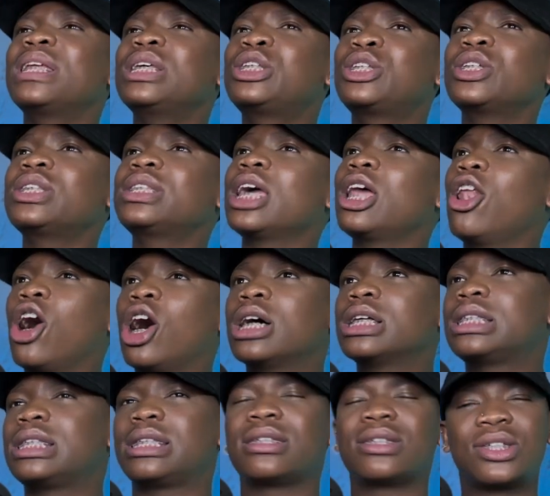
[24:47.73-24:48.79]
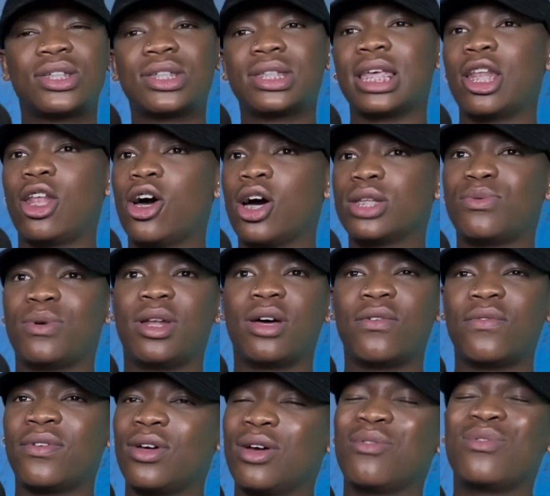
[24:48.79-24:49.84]
just a lot. We
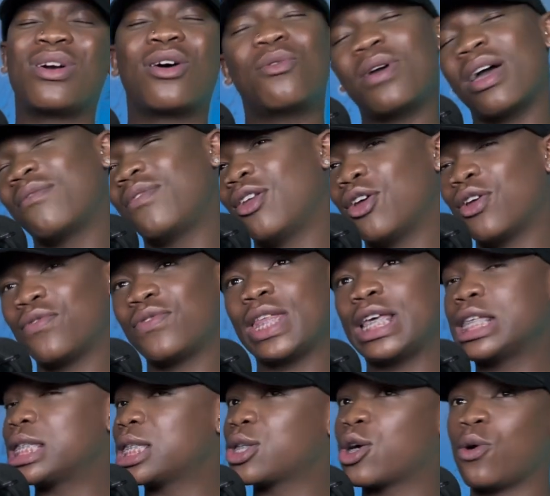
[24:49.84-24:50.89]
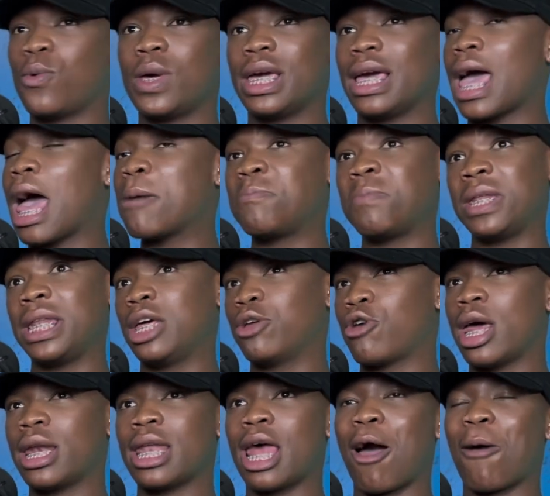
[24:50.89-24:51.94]
have a lot of things happening right
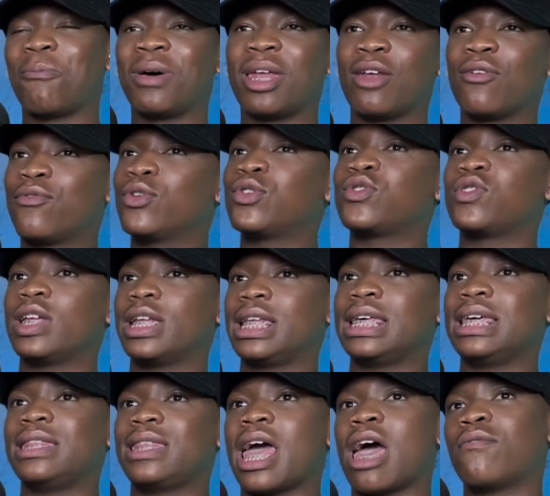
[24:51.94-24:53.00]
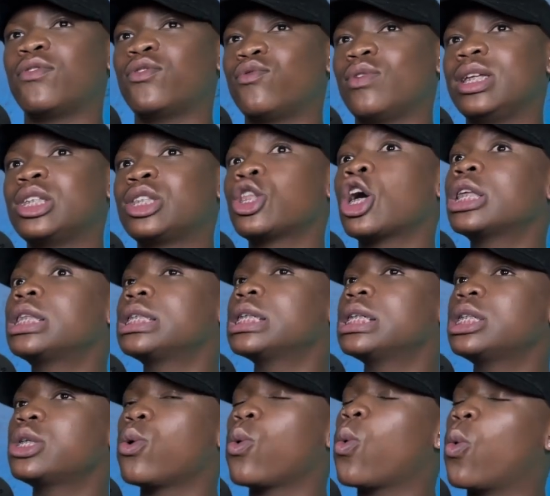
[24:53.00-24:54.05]
now, but unfortunately, they haven't really started,
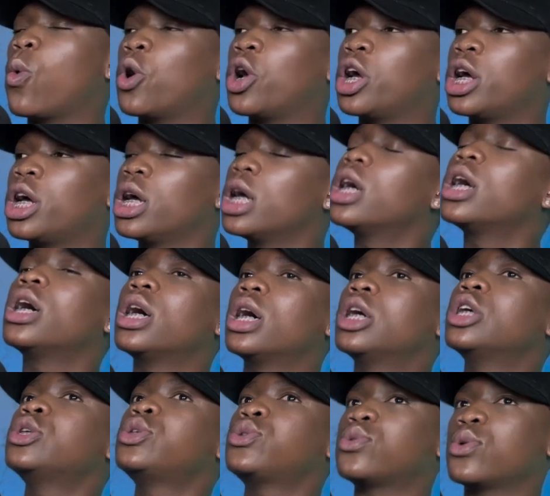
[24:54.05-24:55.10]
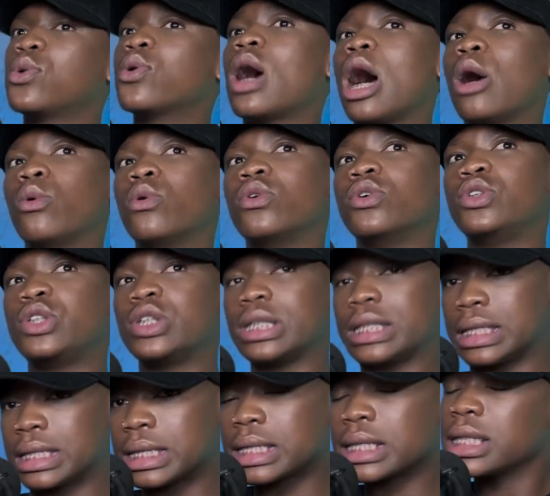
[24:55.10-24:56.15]
or so I will
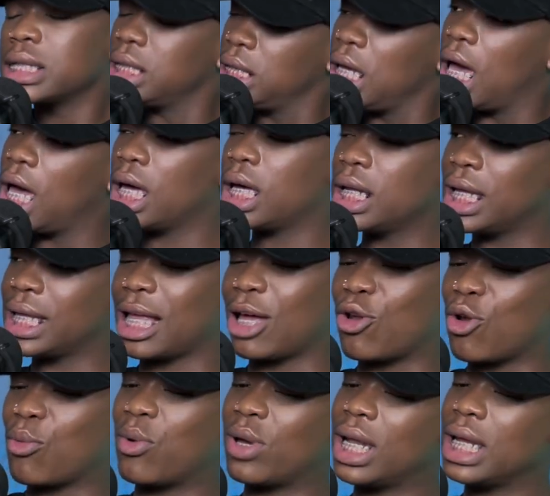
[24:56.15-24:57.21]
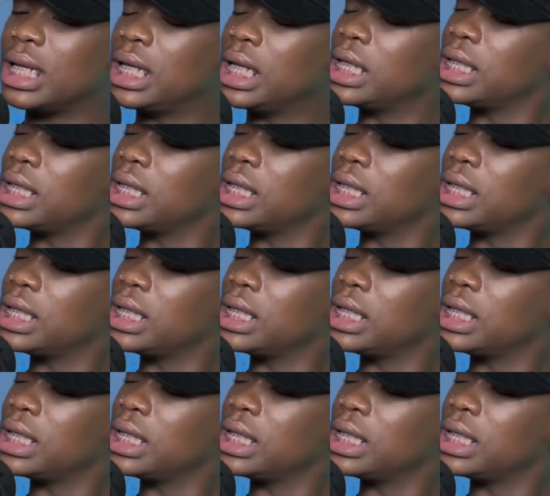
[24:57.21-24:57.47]
just, yeah, let know when I delete them.